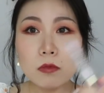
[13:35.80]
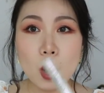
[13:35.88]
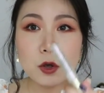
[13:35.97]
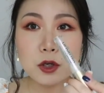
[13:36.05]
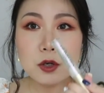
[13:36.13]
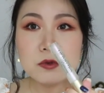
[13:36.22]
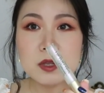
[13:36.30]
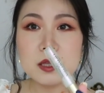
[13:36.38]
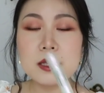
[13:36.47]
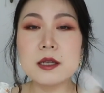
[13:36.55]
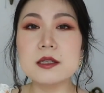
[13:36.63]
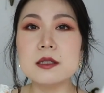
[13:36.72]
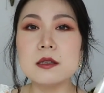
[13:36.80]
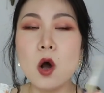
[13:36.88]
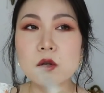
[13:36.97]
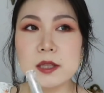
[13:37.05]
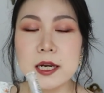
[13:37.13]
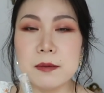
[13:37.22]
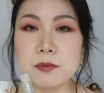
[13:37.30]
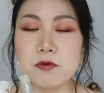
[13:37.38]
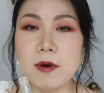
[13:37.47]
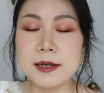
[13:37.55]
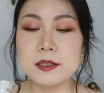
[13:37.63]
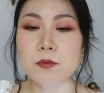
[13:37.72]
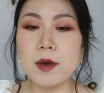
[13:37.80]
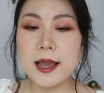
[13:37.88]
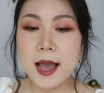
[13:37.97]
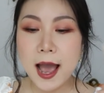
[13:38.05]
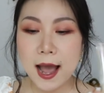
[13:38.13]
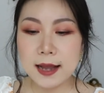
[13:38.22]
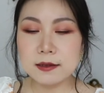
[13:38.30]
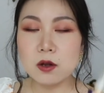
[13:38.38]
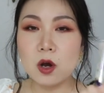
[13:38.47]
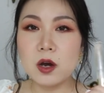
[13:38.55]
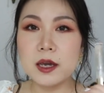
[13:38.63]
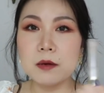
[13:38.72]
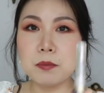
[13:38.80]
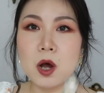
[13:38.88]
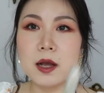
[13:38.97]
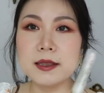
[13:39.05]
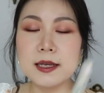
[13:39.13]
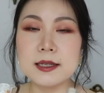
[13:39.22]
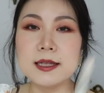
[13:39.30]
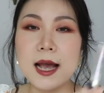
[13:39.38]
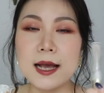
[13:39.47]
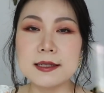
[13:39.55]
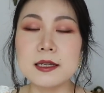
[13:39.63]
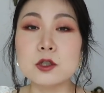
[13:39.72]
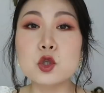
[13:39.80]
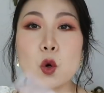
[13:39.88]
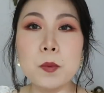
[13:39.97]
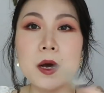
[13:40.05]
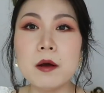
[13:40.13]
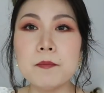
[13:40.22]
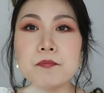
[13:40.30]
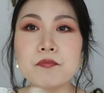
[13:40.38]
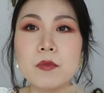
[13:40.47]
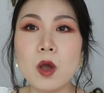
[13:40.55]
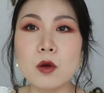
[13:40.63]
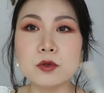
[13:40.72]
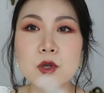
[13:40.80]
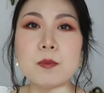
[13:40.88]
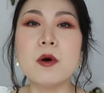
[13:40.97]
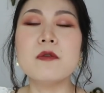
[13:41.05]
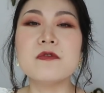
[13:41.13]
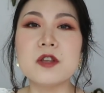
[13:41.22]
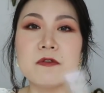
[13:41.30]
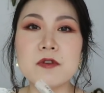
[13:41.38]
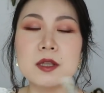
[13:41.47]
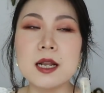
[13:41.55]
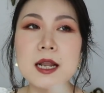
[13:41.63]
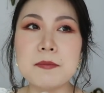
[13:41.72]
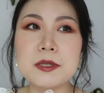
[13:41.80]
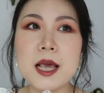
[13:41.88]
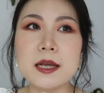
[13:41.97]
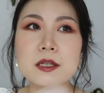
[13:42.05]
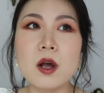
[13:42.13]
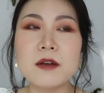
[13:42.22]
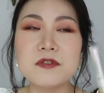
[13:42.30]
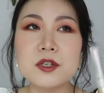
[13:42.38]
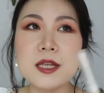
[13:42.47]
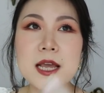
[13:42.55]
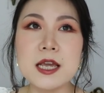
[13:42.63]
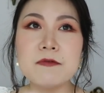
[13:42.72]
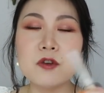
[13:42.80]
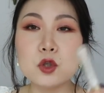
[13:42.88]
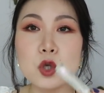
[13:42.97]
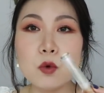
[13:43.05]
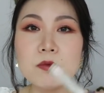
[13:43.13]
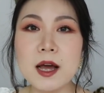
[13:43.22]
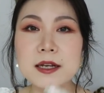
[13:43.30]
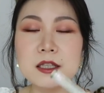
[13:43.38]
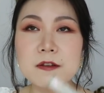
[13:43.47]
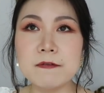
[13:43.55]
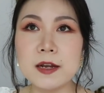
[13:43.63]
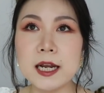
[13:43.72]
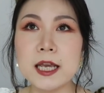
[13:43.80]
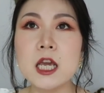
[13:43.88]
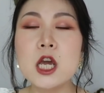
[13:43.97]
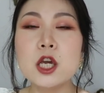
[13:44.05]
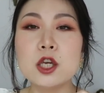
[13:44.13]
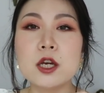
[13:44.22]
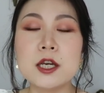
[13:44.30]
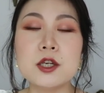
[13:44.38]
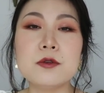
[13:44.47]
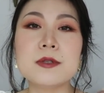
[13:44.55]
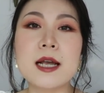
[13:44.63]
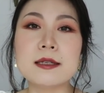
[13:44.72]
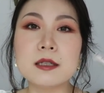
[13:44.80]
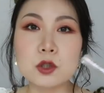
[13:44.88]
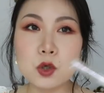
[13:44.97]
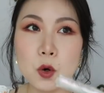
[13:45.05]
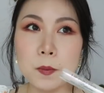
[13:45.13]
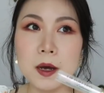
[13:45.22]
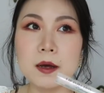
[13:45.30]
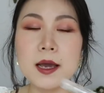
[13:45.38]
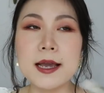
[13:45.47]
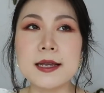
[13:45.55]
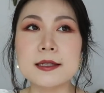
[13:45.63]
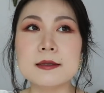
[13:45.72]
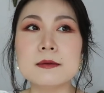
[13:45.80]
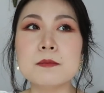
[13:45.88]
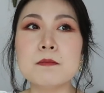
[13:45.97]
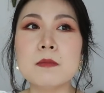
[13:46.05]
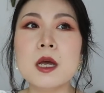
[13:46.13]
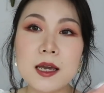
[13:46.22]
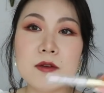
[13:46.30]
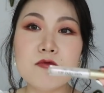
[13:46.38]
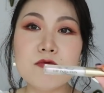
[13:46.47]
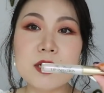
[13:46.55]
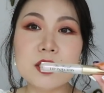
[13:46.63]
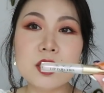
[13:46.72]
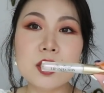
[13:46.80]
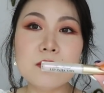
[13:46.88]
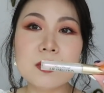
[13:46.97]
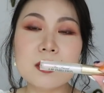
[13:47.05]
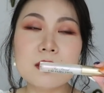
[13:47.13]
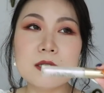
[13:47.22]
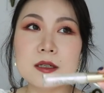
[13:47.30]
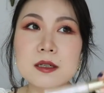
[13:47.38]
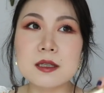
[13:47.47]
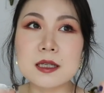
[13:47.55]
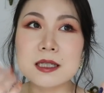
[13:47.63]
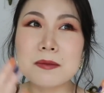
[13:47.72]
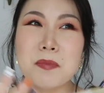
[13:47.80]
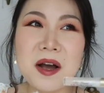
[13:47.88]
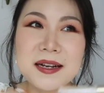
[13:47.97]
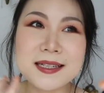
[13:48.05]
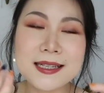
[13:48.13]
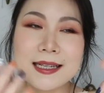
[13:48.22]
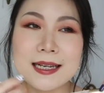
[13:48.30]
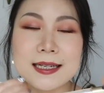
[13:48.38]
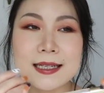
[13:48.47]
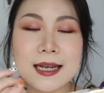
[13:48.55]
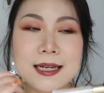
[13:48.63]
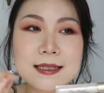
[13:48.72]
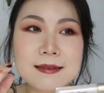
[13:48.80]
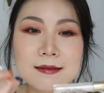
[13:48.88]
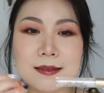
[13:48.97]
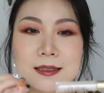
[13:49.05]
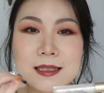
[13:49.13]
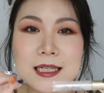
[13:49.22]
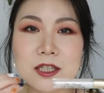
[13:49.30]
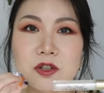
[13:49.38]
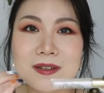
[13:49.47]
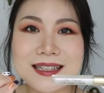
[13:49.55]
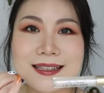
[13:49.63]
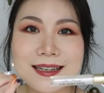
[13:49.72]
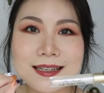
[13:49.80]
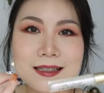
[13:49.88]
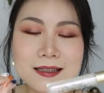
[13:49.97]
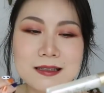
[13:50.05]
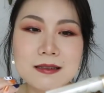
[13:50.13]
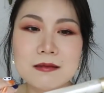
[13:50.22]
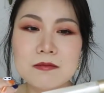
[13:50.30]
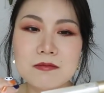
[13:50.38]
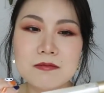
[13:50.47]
I used this on the lip right away, and I applied this as a topper on top of different lipsticks. I have to say, if you don't like the feeling, you can use as a topper. It reduces the spiciness and needliness